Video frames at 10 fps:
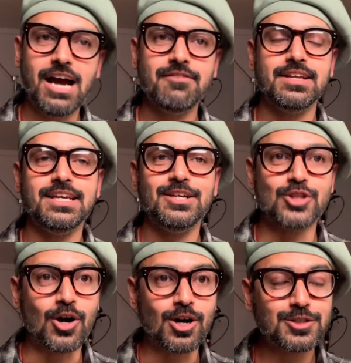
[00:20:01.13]
any
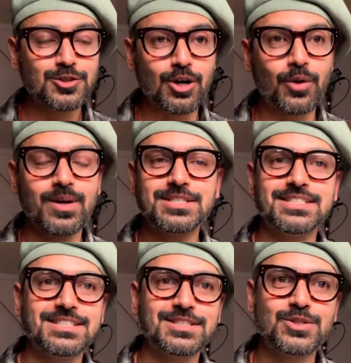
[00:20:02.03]
thoughts or
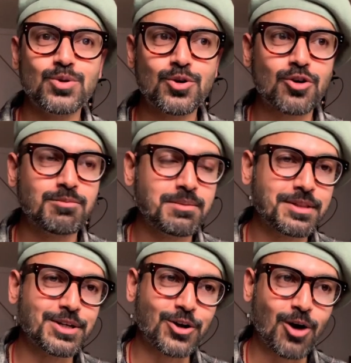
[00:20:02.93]
questions, do drop them in
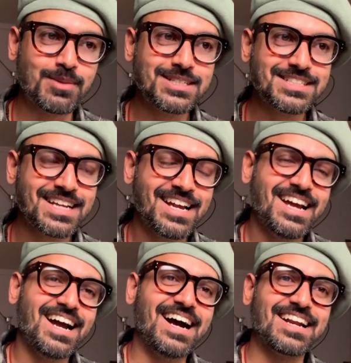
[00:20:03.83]
the comments.
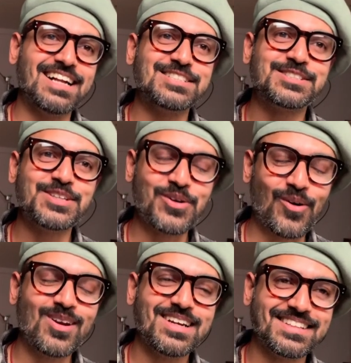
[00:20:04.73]
And I'll see you
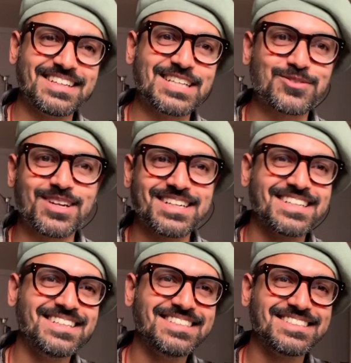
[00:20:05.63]
all in the next one.
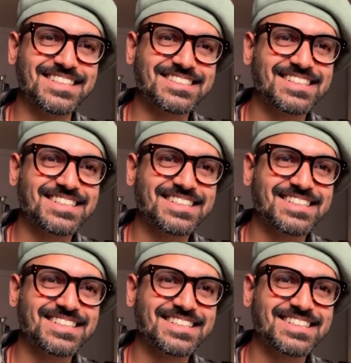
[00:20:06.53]
Cheers.